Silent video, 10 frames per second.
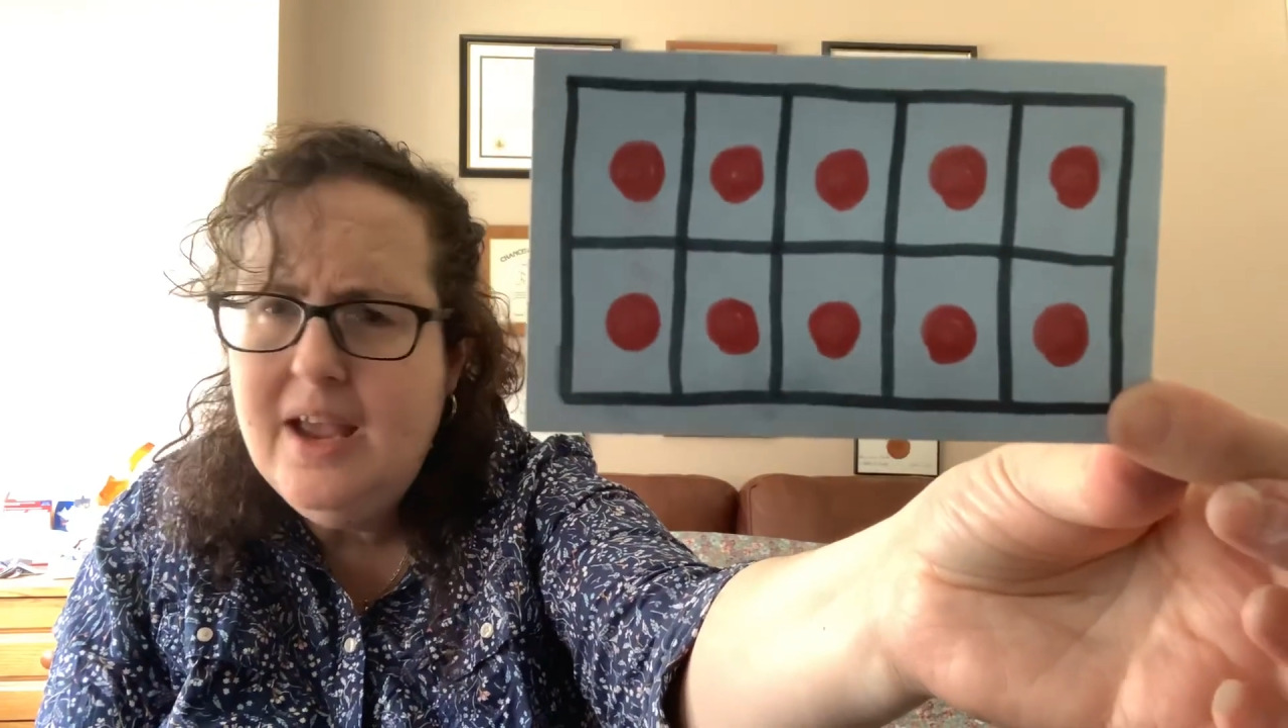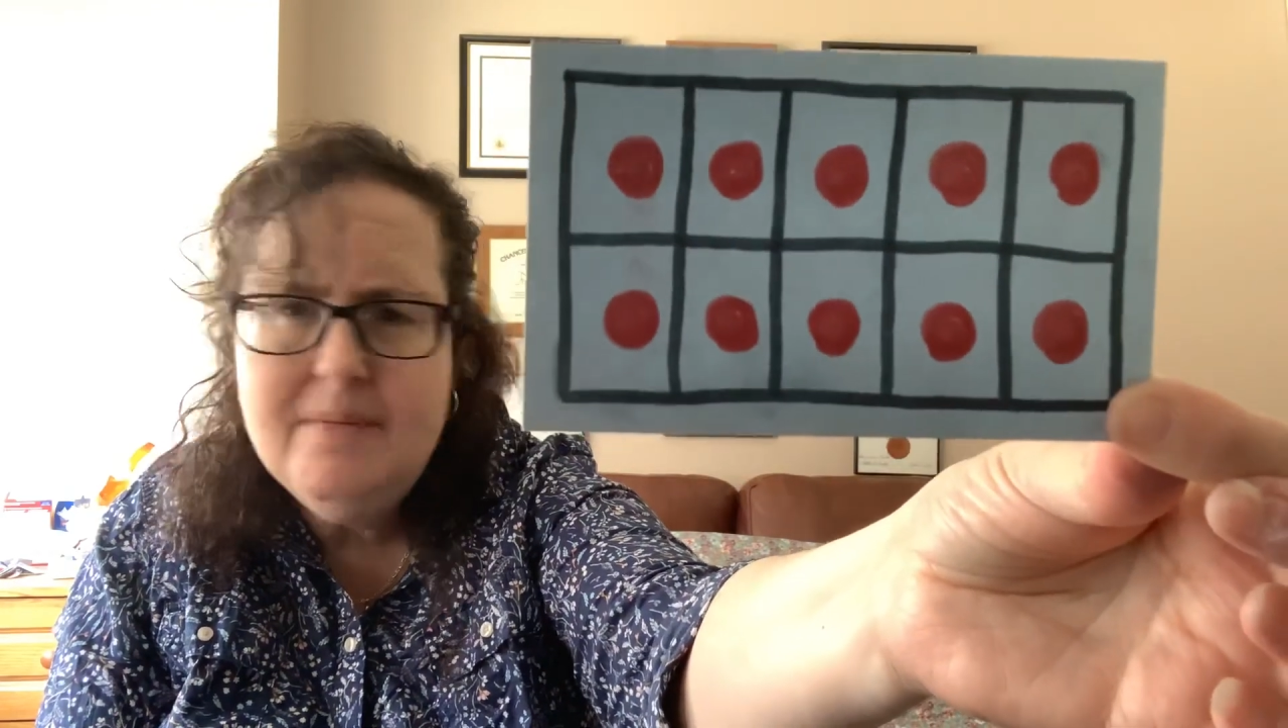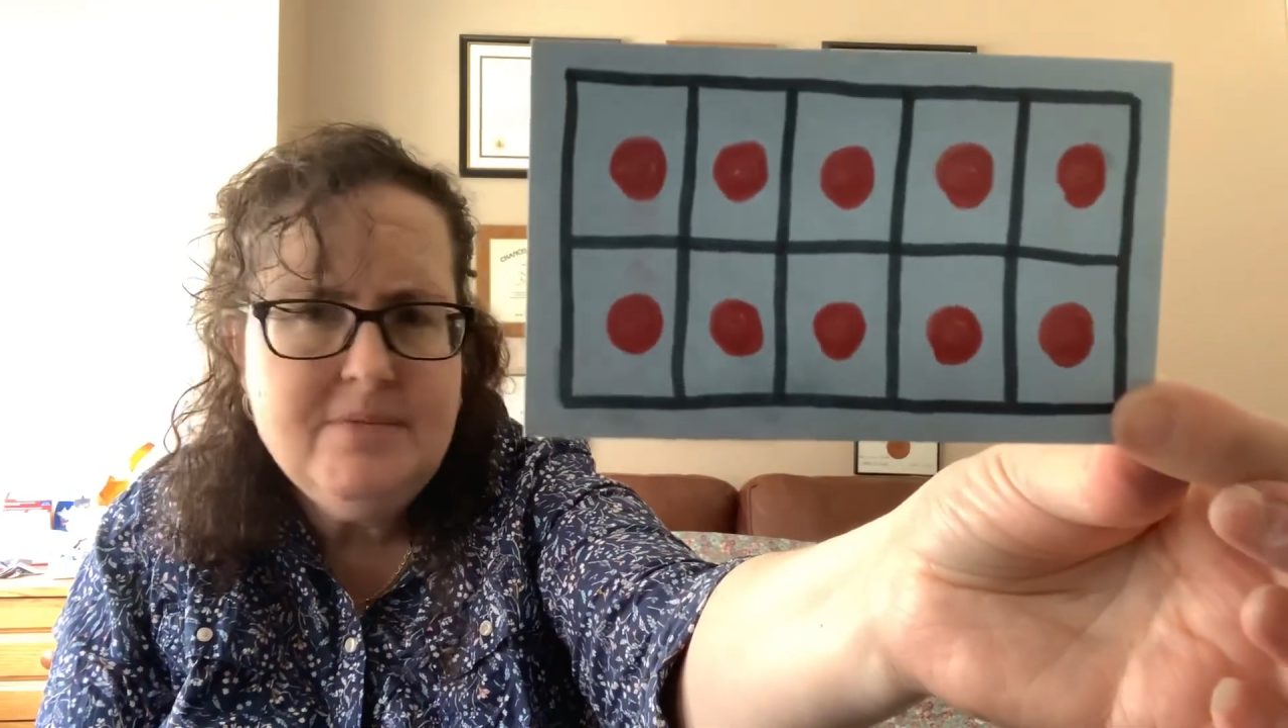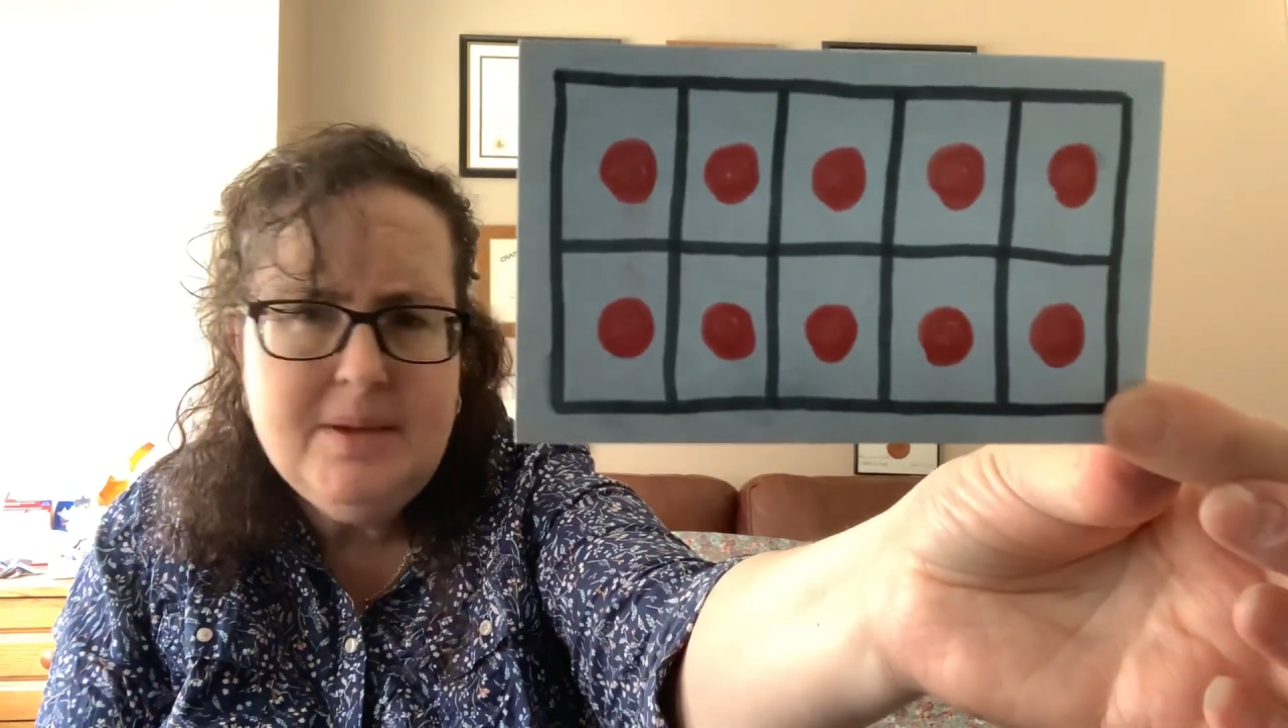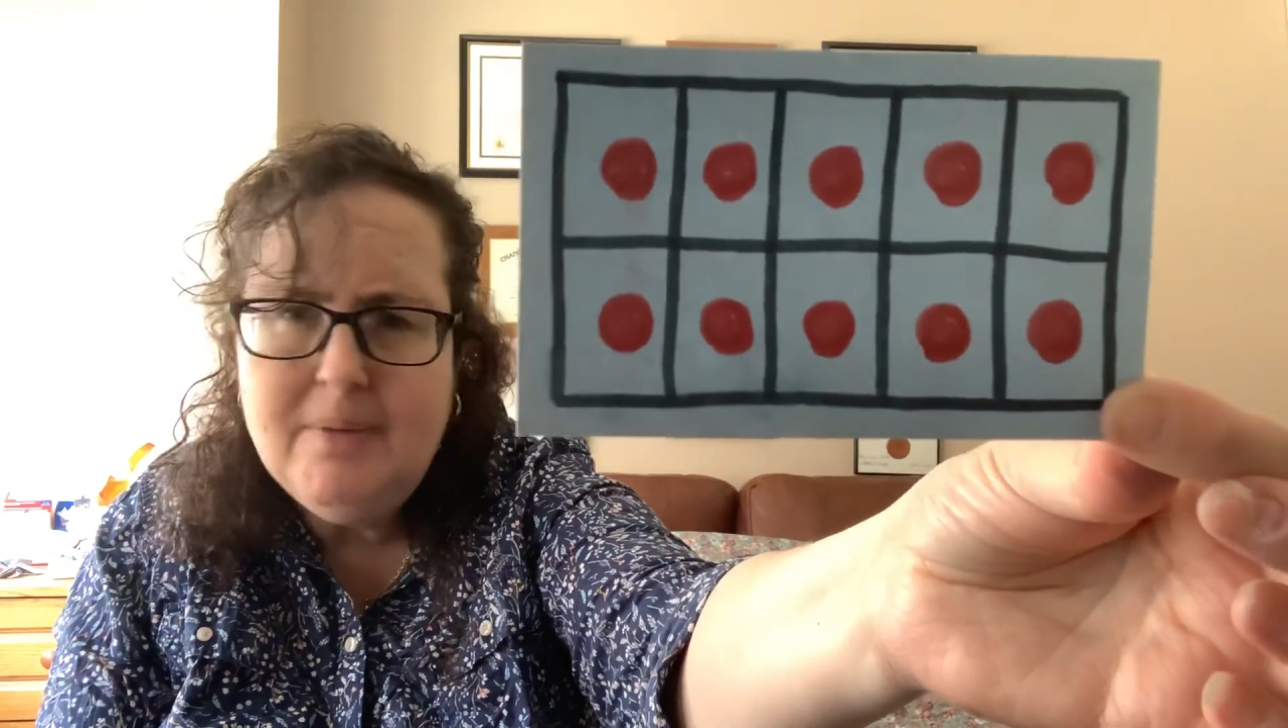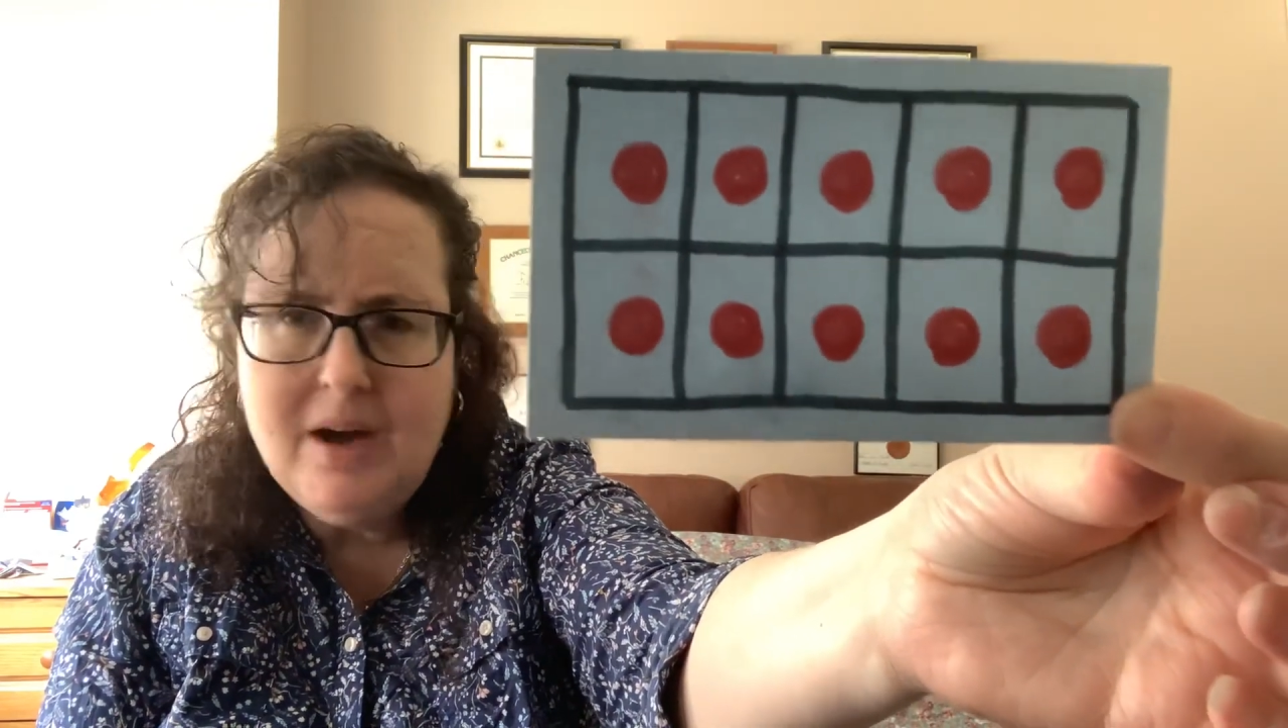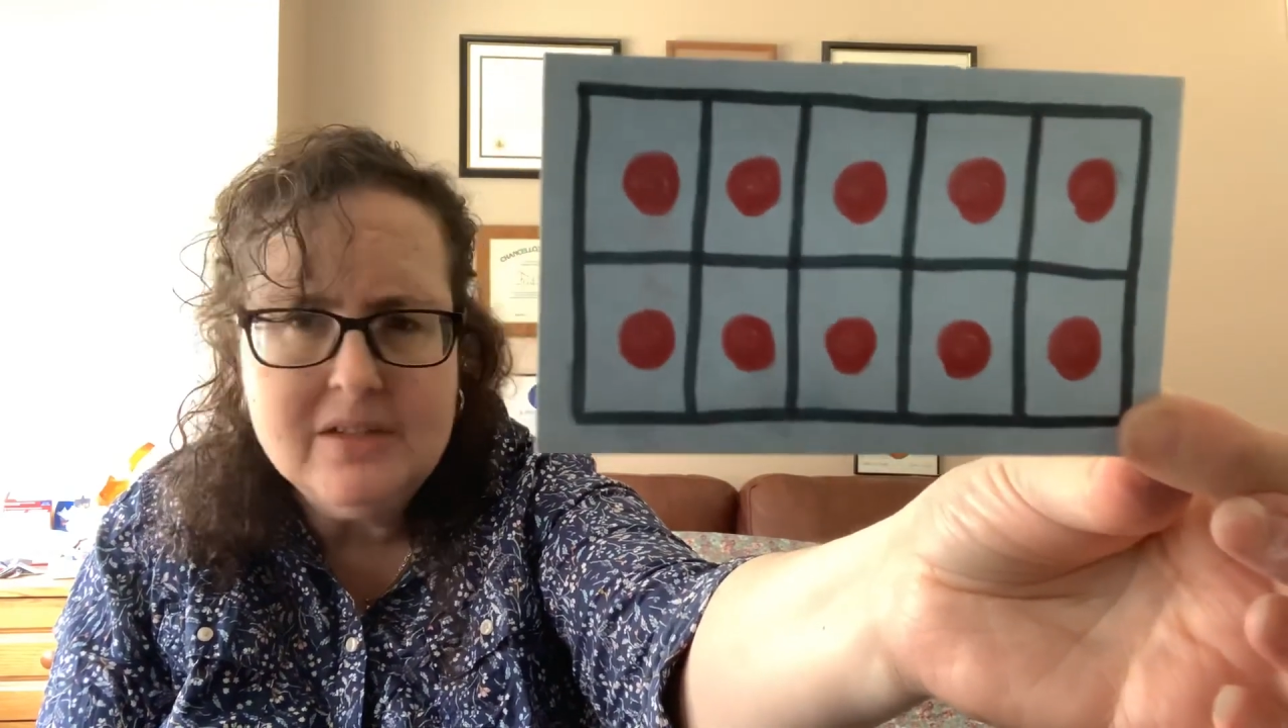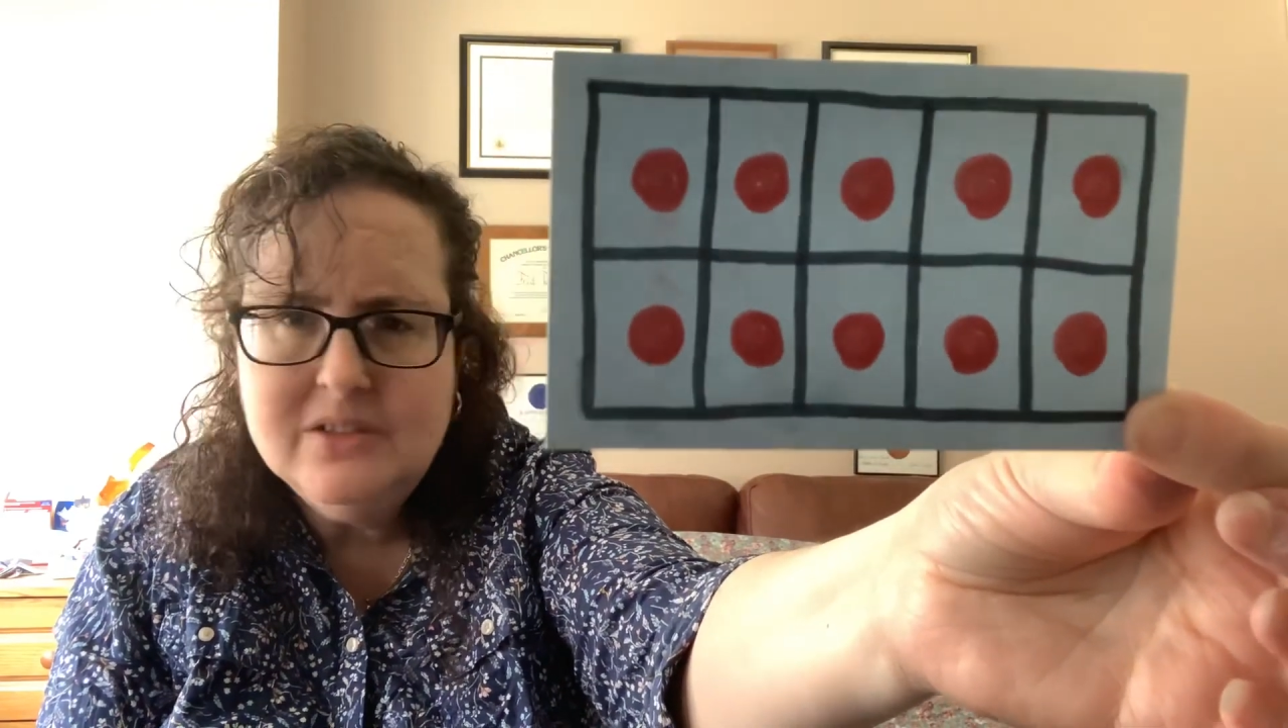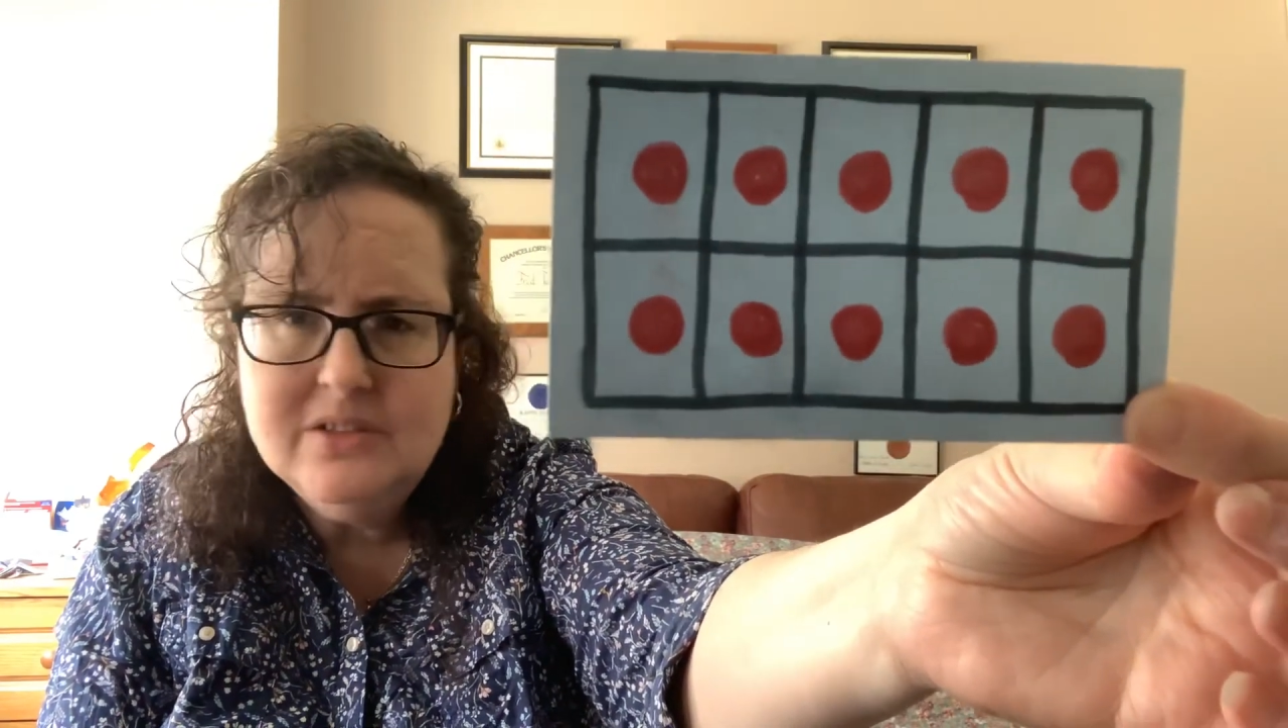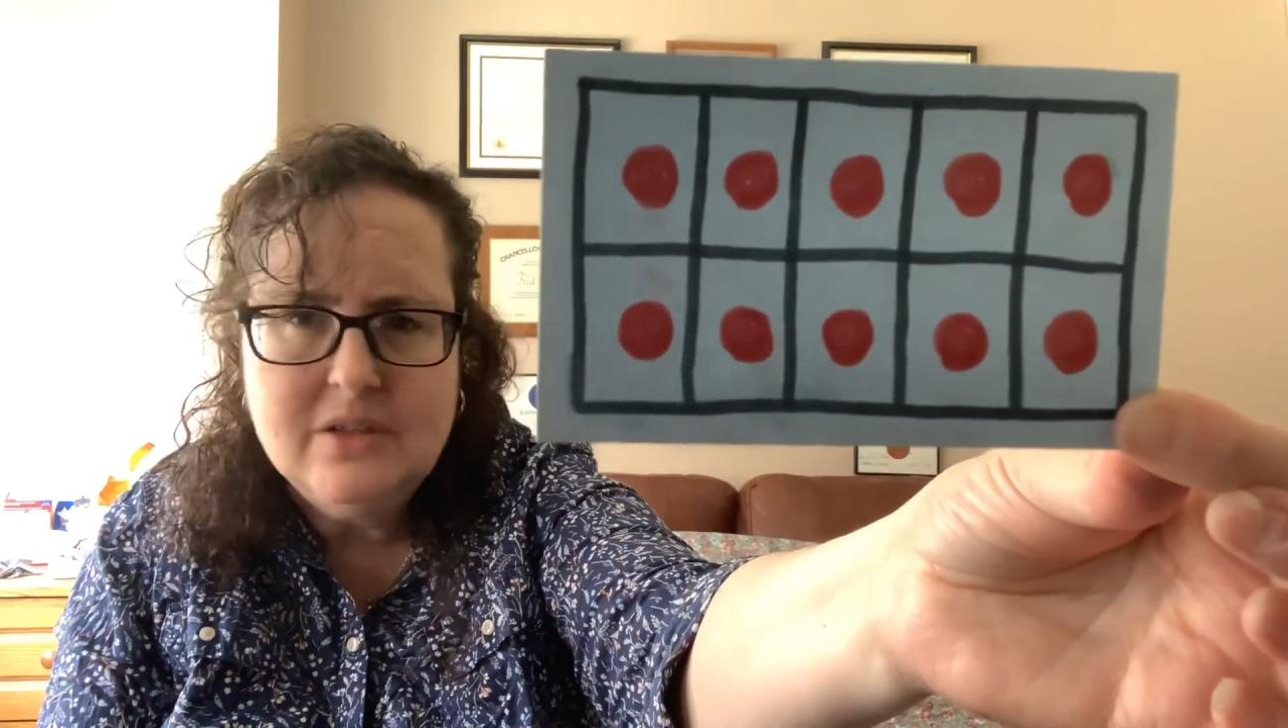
empty boxes